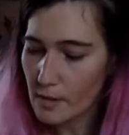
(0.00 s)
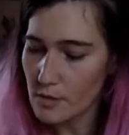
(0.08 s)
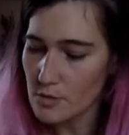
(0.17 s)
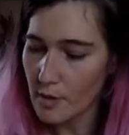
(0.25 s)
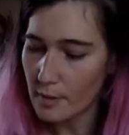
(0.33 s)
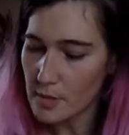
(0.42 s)

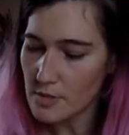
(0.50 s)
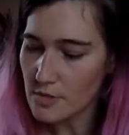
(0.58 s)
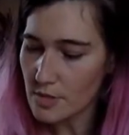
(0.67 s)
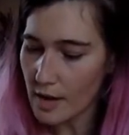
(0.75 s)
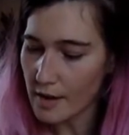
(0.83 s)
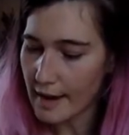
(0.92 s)
So I'm going to
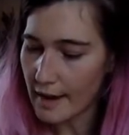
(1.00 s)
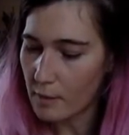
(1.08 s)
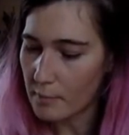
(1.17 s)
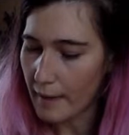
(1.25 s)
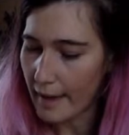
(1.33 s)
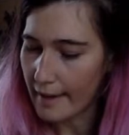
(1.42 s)
start
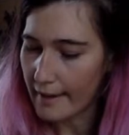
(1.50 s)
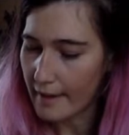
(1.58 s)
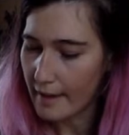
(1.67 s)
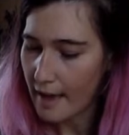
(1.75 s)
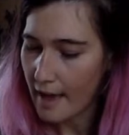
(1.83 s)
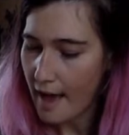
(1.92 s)
out by
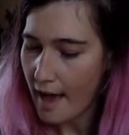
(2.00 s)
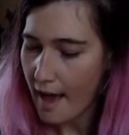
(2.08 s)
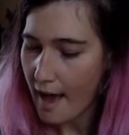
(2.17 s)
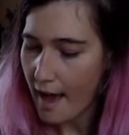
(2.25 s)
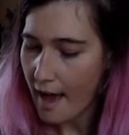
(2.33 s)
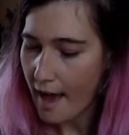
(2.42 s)

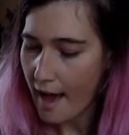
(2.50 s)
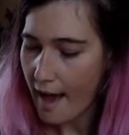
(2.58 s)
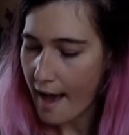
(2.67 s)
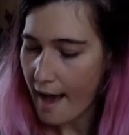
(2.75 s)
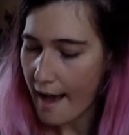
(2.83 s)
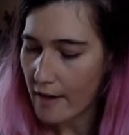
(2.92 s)

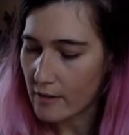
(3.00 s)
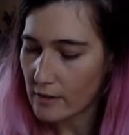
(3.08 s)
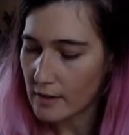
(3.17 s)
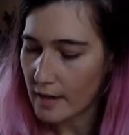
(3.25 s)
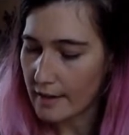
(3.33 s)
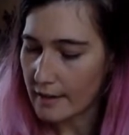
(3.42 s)

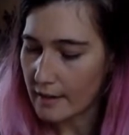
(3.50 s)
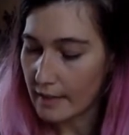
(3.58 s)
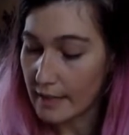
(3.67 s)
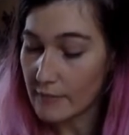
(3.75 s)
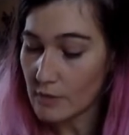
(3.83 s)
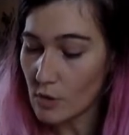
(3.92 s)
outlining.
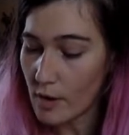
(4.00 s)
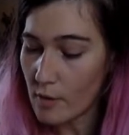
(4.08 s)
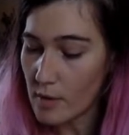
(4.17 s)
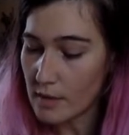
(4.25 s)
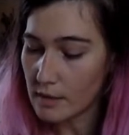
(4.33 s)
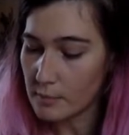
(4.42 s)
Even though I
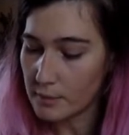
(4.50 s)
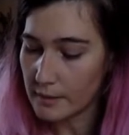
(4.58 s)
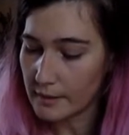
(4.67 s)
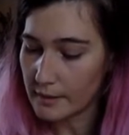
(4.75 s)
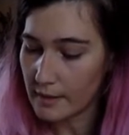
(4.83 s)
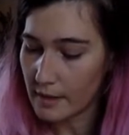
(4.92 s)
want to
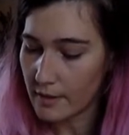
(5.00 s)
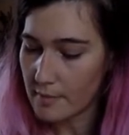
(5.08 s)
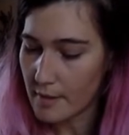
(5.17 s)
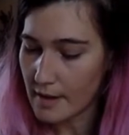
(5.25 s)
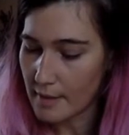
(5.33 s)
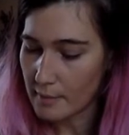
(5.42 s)
completely color him
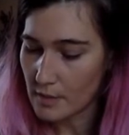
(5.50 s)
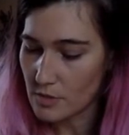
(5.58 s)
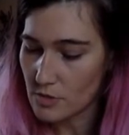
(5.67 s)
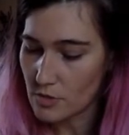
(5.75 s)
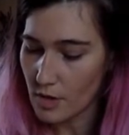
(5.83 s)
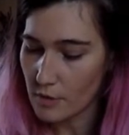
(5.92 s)
in, I'm going to
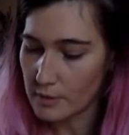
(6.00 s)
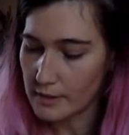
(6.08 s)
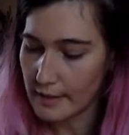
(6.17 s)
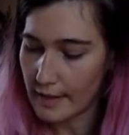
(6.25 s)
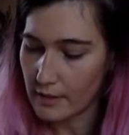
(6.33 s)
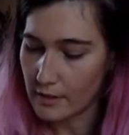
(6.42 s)
start with
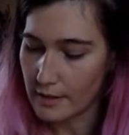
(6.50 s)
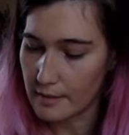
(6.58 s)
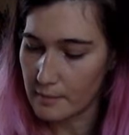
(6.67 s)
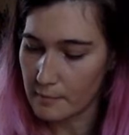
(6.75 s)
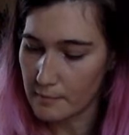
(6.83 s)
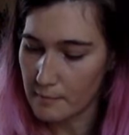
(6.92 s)
the outline.